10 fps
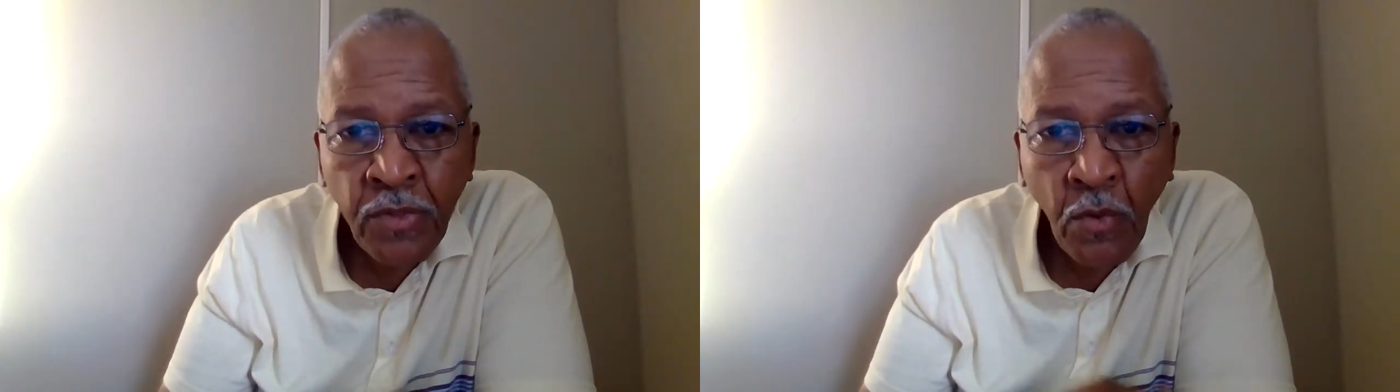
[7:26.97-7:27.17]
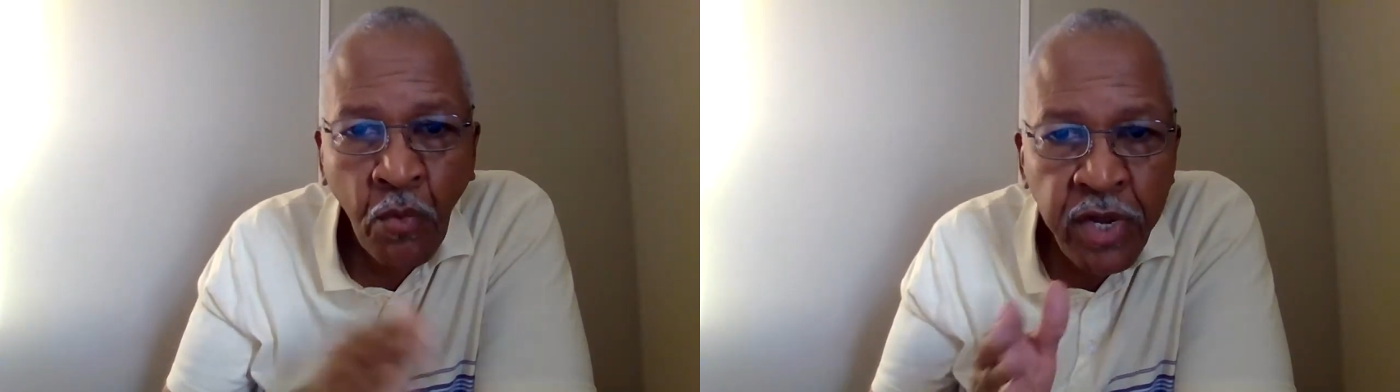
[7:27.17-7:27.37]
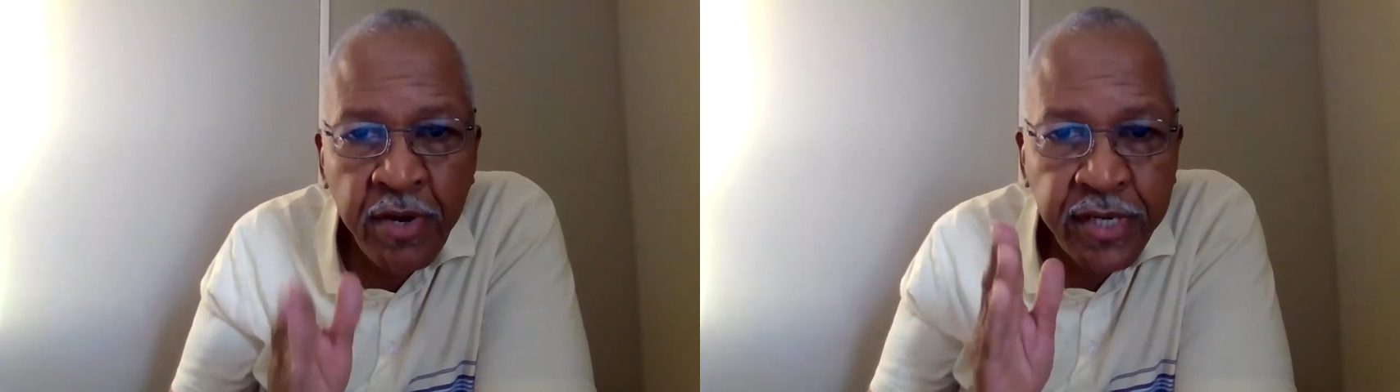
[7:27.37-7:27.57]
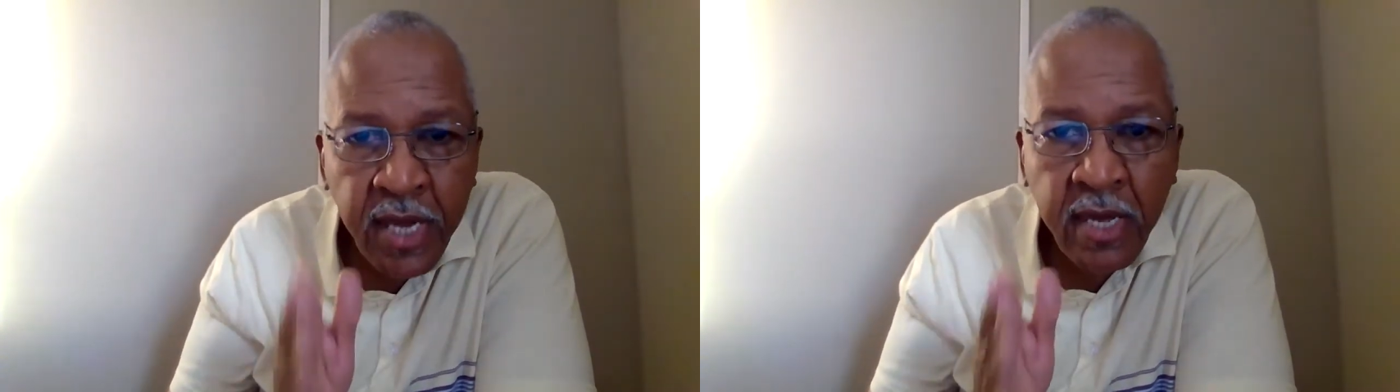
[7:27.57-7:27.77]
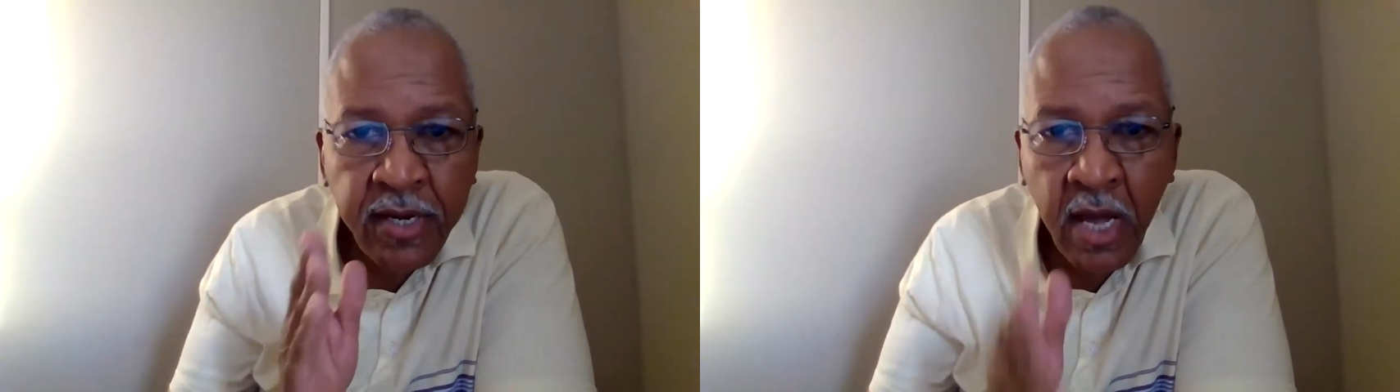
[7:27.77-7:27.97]
We are
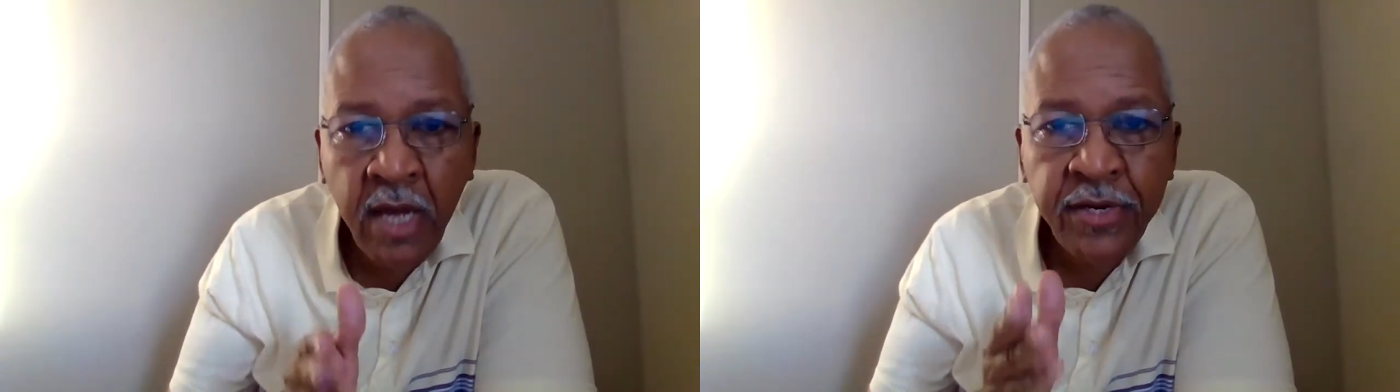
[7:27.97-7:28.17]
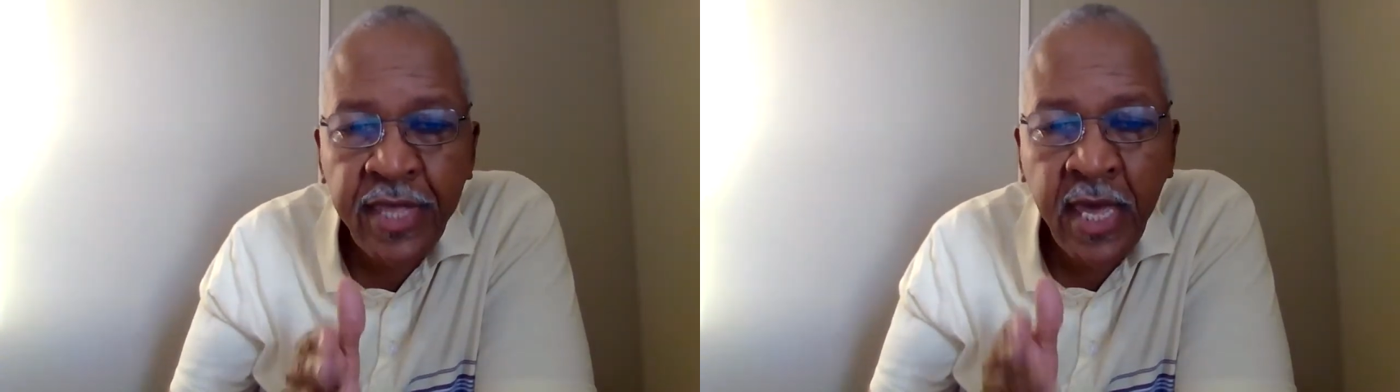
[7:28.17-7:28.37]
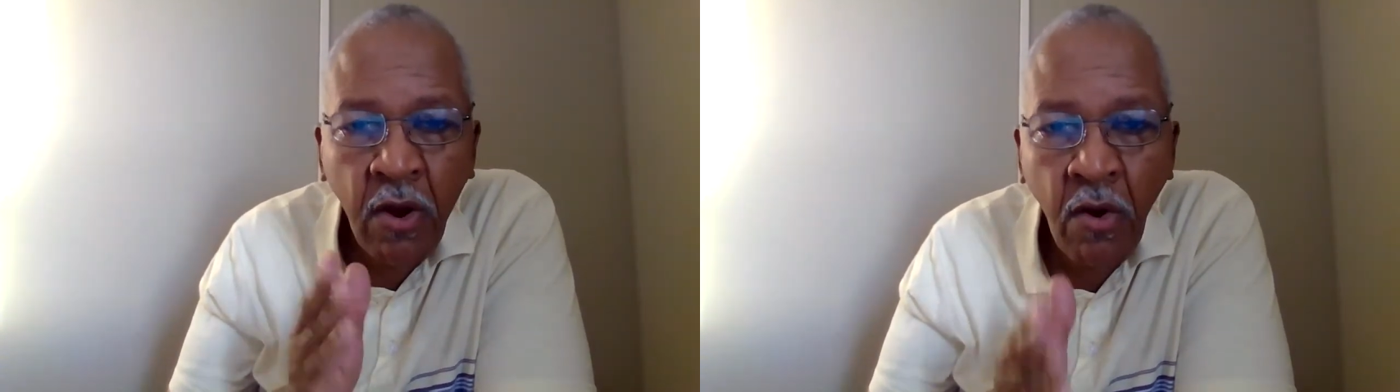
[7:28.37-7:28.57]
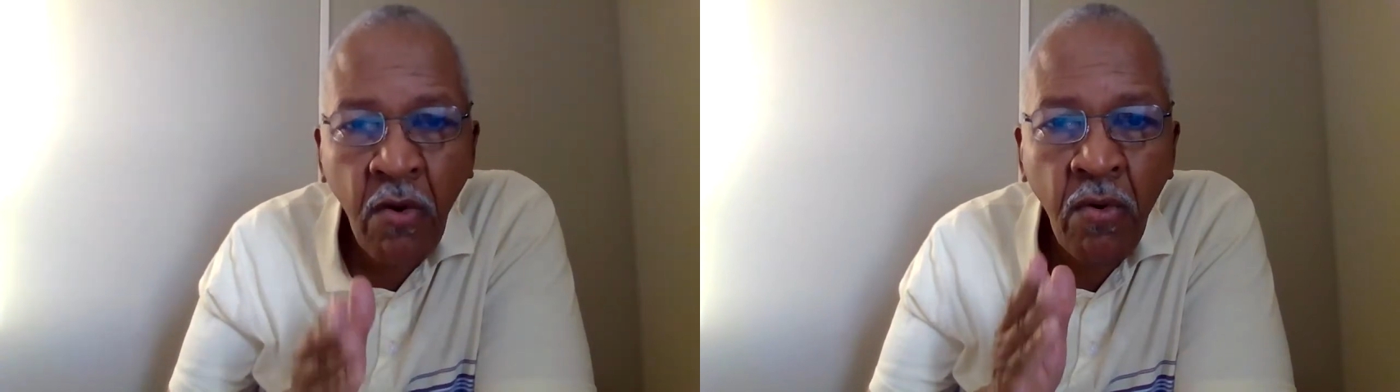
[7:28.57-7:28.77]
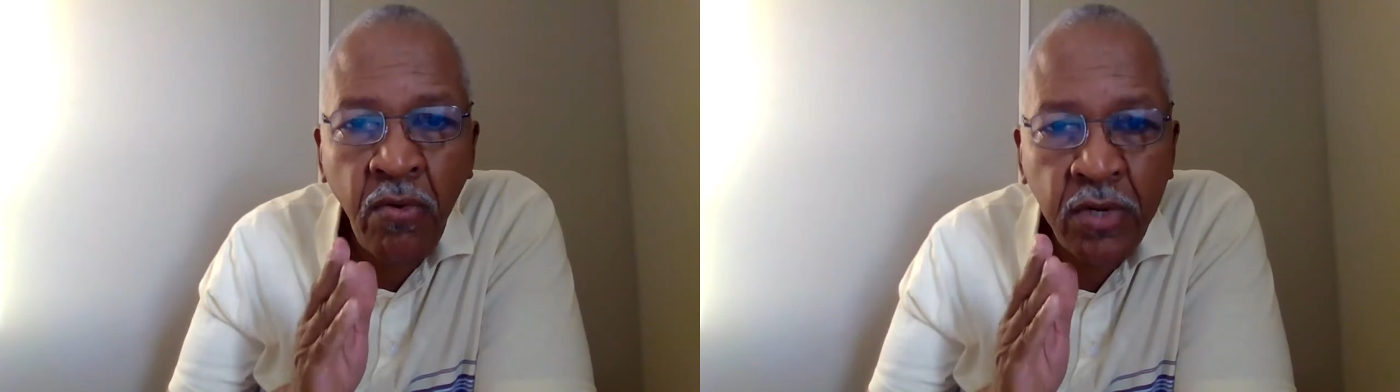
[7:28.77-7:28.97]
not under that
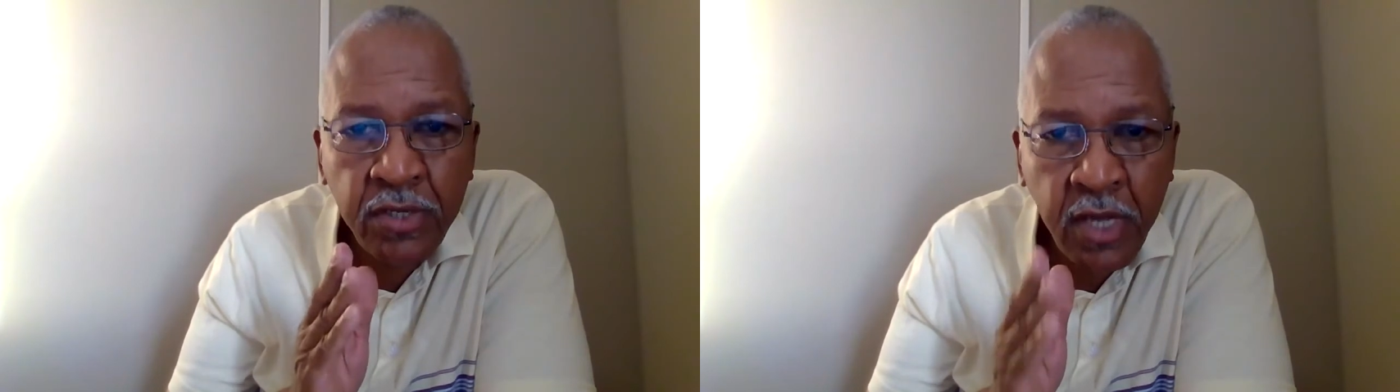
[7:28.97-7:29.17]
old